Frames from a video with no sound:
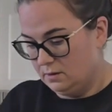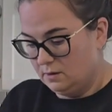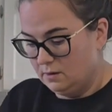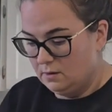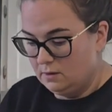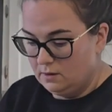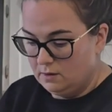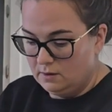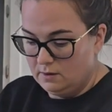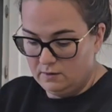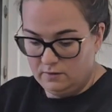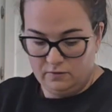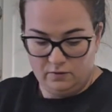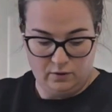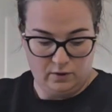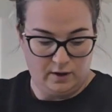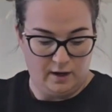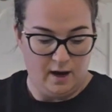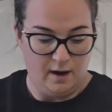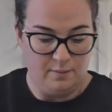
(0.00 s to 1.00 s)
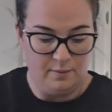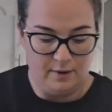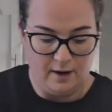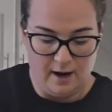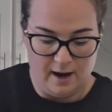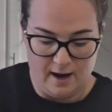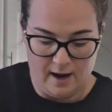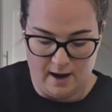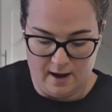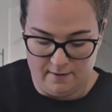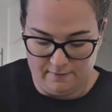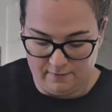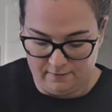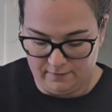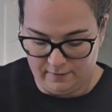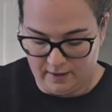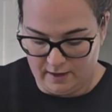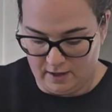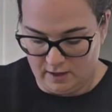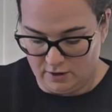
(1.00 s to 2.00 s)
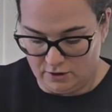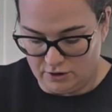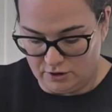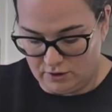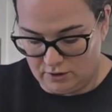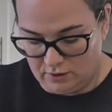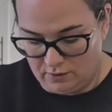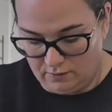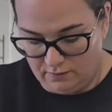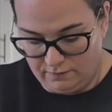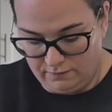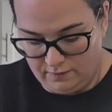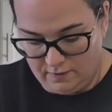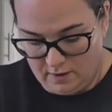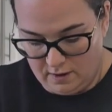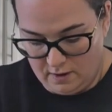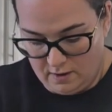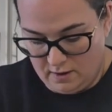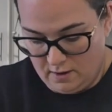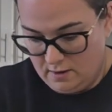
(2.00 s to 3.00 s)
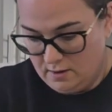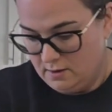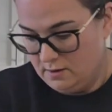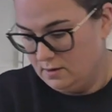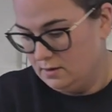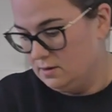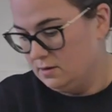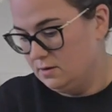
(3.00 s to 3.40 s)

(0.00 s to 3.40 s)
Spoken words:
So a cup and a half of each so far.